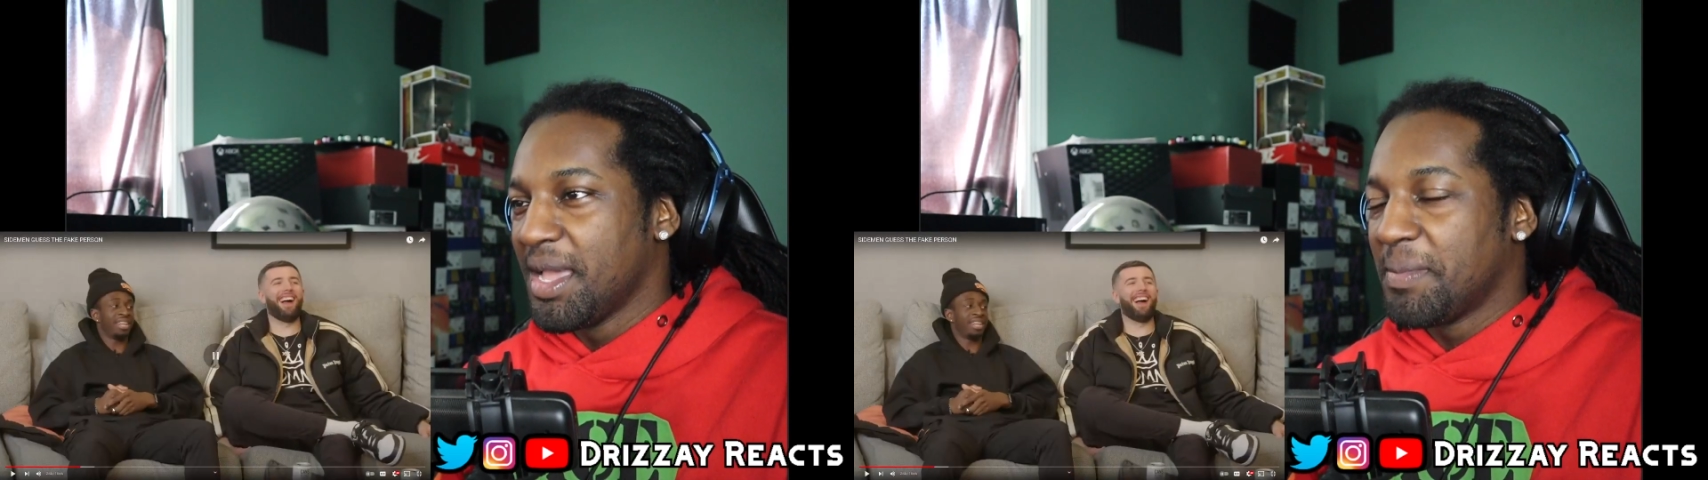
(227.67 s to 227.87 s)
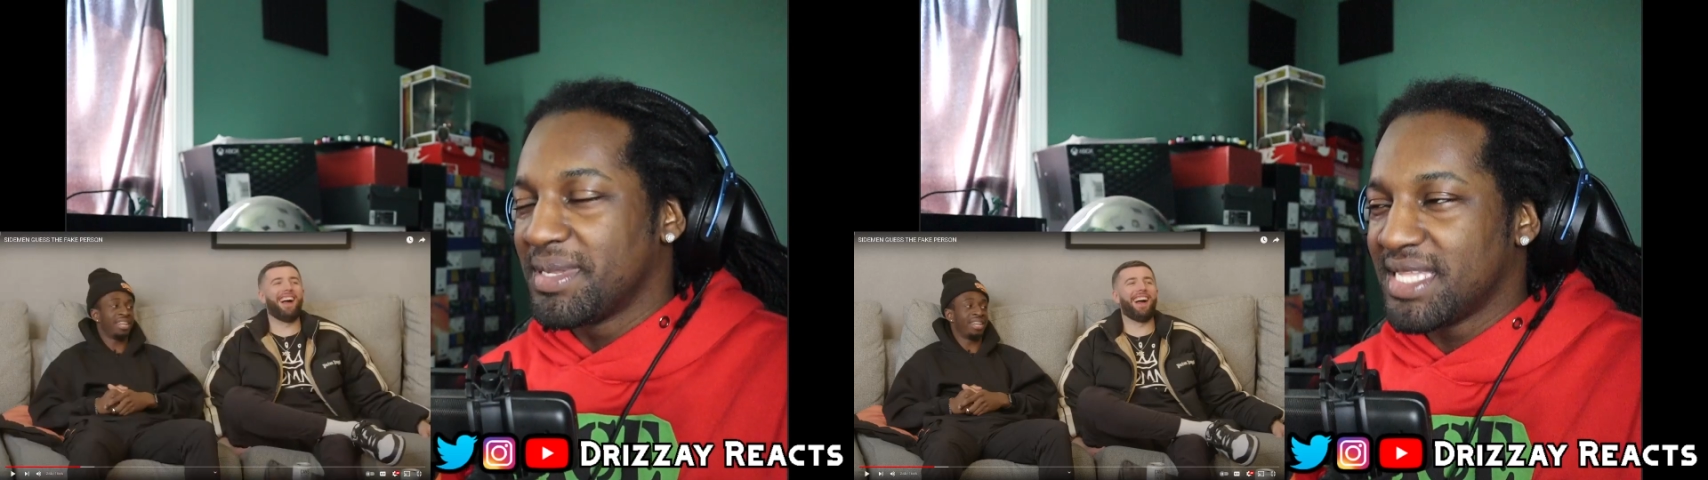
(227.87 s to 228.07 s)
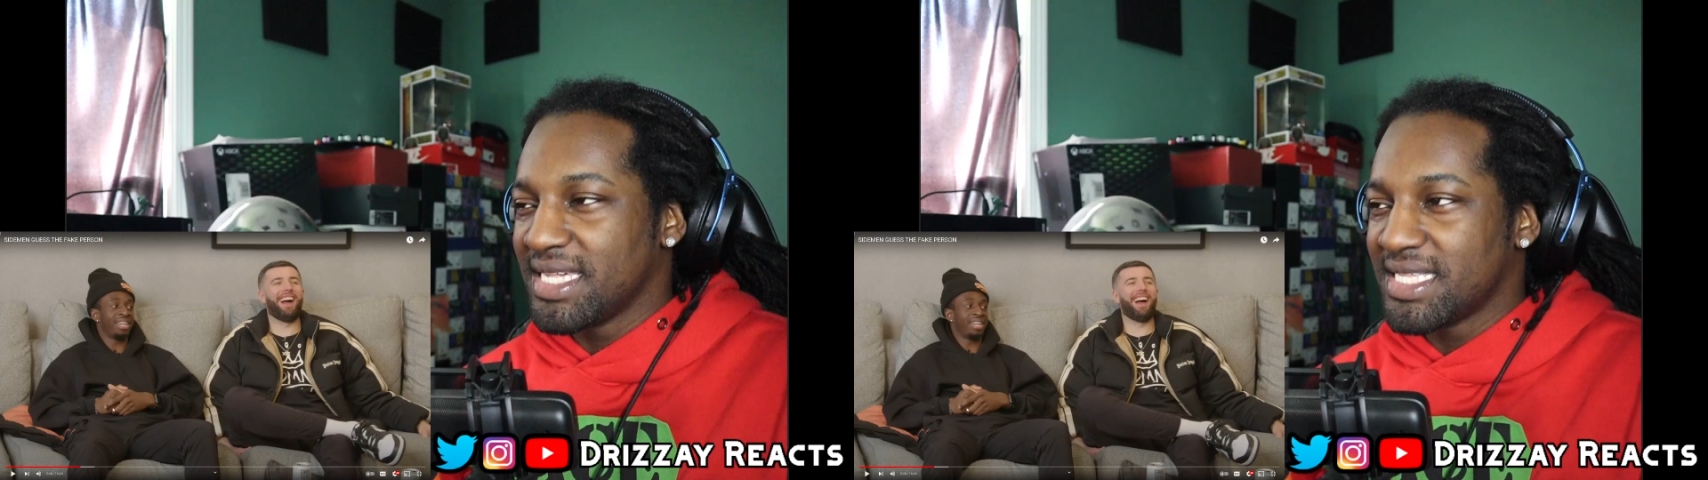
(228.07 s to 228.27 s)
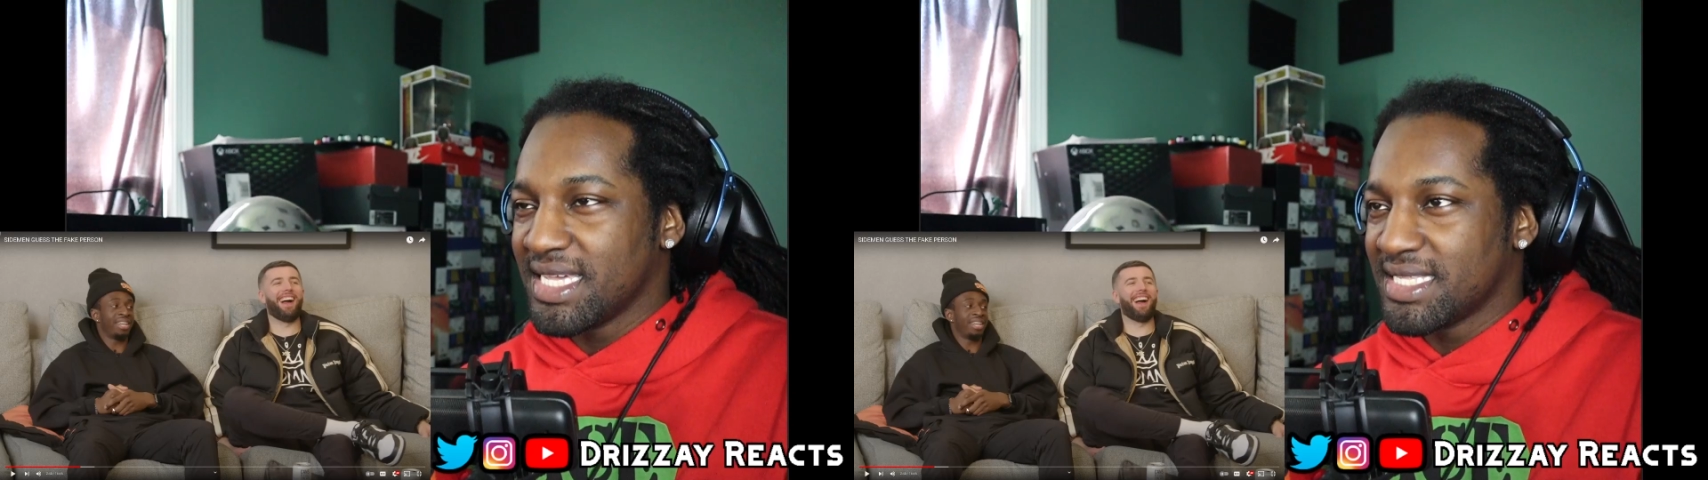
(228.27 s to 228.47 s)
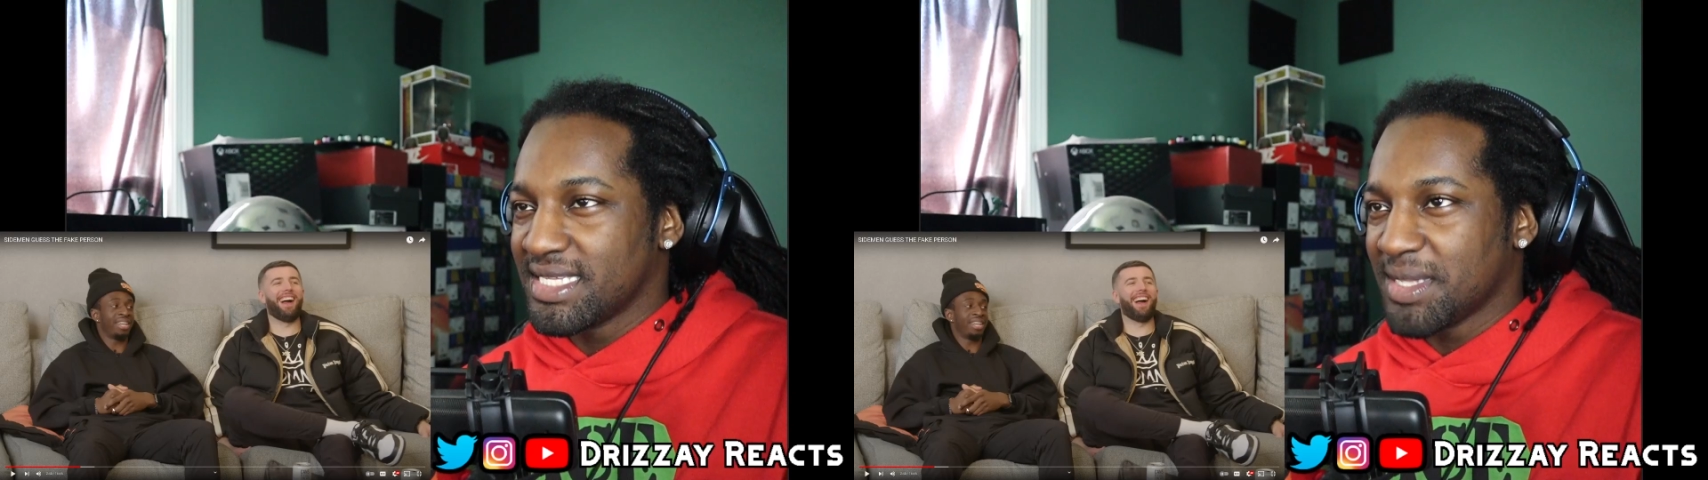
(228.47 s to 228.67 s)
But they say, is
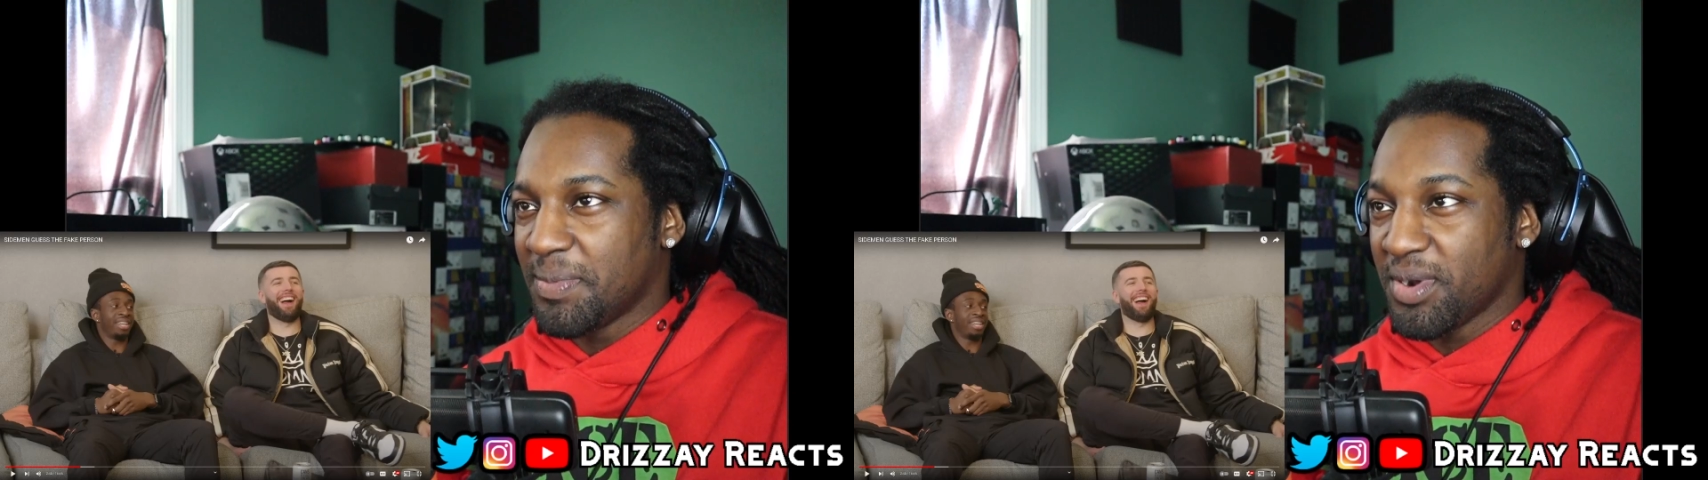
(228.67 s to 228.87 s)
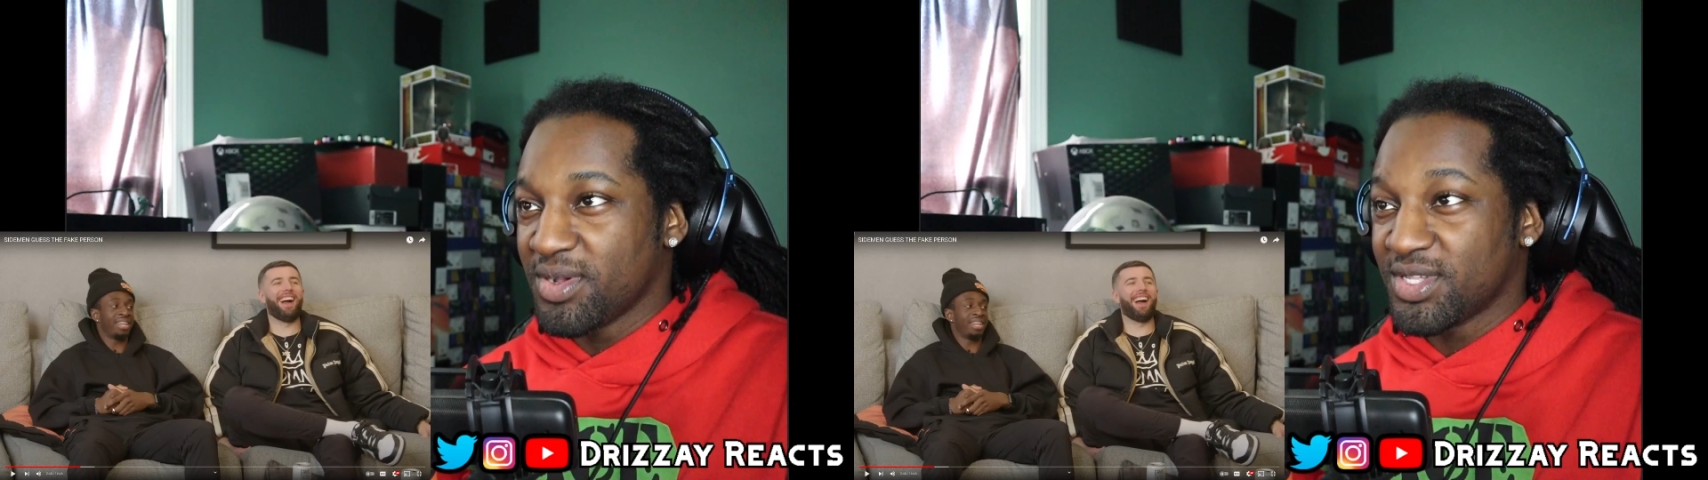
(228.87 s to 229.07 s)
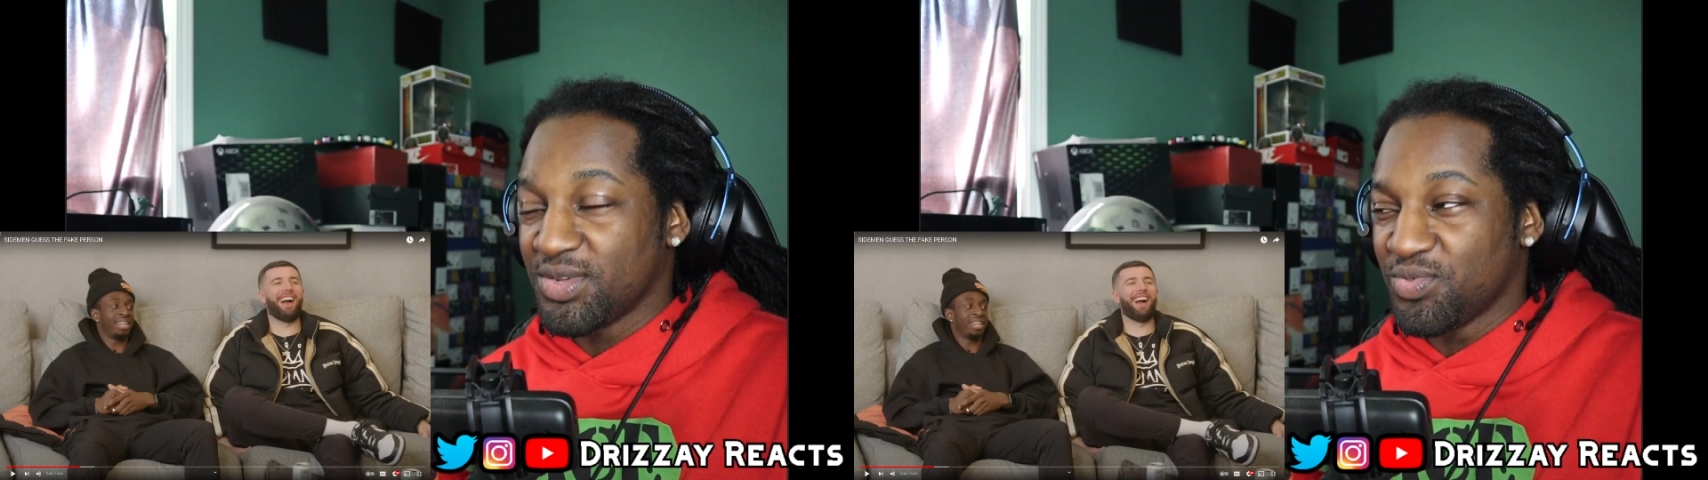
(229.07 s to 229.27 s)
this a person's